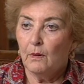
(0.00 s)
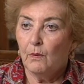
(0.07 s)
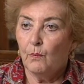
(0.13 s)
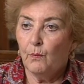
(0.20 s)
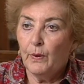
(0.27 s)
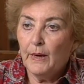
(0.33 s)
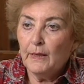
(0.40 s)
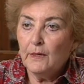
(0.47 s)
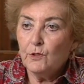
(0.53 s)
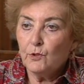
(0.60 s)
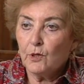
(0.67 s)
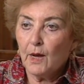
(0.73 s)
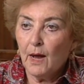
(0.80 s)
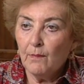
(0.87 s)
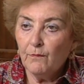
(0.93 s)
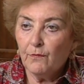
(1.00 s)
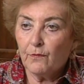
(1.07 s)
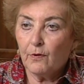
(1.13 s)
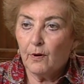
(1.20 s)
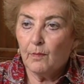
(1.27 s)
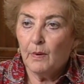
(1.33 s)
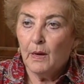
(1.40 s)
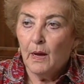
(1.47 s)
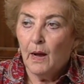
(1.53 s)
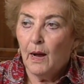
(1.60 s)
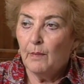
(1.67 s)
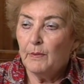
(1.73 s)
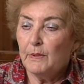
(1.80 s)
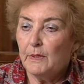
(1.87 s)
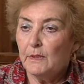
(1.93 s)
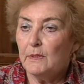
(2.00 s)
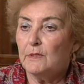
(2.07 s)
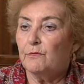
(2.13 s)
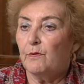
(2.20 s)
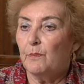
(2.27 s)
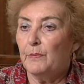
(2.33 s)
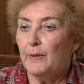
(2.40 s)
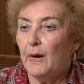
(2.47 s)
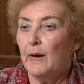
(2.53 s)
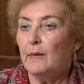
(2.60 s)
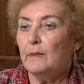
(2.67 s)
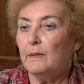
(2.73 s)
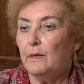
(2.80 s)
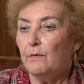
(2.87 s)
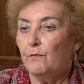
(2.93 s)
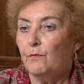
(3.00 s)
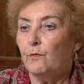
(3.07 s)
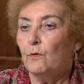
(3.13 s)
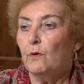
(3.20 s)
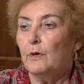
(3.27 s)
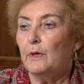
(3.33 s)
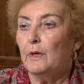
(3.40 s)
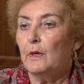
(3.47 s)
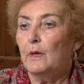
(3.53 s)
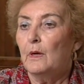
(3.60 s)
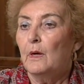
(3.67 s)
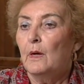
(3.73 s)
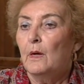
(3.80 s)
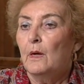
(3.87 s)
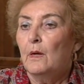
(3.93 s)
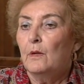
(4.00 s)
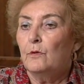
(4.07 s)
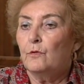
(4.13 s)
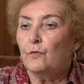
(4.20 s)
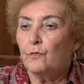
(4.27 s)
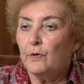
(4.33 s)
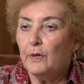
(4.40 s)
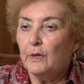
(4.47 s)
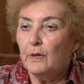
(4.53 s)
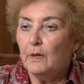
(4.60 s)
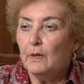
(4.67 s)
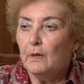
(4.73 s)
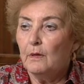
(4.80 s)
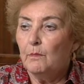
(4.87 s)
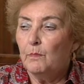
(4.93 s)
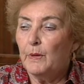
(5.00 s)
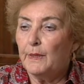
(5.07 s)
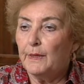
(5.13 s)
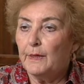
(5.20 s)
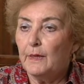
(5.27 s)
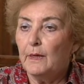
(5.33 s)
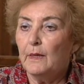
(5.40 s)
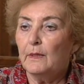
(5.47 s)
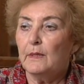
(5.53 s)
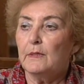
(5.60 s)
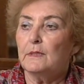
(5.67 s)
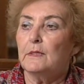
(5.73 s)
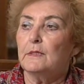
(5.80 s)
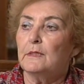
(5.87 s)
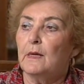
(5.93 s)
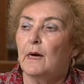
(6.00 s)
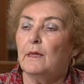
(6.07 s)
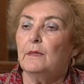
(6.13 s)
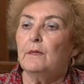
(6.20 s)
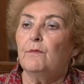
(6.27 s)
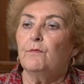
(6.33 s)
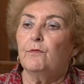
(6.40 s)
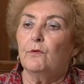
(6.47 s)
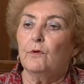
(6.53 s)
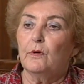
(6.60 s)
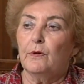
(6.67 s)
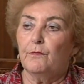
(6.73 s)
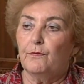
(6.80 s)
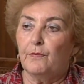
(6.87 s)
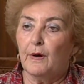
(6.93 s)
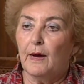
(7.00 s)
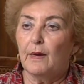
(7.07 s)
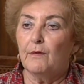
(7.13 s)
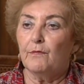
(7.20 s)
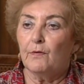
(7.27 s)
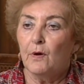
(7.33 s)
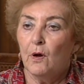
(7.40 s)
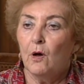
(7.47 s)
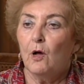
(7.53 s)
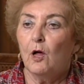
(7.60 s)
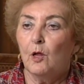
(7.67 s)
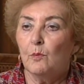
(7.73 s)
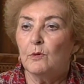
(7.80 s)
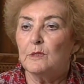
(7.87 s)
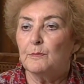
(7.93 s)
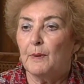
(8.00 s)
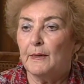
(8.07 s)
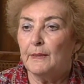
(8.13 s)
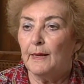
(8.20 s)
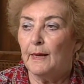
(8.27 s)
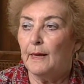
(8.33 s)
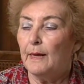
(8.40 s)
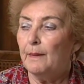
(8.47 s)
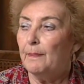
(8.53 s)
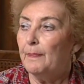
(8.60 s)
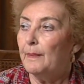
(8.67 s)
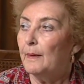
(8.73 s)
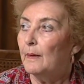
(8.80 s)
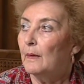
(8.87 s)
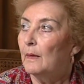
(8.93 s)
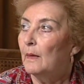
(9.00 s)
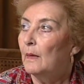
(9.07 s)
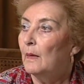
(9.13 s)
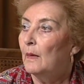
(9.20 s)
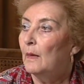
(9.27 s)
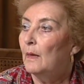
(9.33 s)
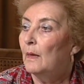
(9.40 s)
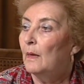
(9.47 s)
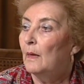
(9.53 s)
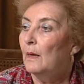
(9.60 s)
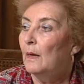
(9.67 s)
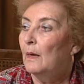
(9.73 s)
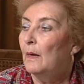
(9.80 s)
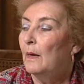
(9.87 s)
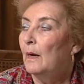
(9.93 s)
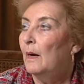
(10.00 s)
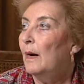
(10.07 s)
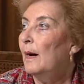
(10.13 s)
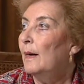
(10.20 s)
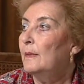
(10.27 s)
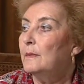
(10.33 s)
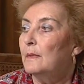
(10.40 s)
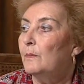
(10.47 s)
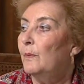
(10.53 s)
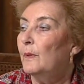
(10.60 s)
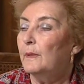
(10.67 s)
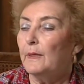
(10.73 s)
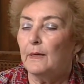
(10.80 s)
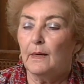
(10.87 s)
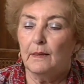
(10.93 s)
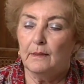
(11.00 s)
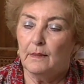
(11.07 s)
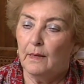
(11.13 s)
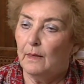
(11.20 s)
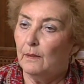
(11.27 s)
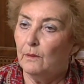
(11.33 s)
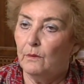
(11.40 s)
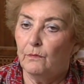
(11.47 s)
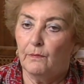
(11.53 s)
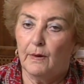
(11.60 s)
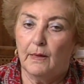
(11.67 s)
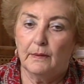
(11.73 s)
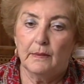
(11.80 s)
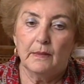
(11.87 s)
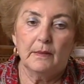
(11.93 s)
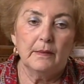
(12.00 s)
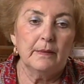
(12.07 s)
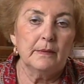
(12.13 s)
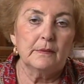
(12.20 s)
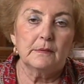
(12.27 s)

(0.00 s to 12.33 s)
Where did you come from? I mean, this is from 1943, beginning. This is 1945, almost by the end. I said, what can I tell you, Wally?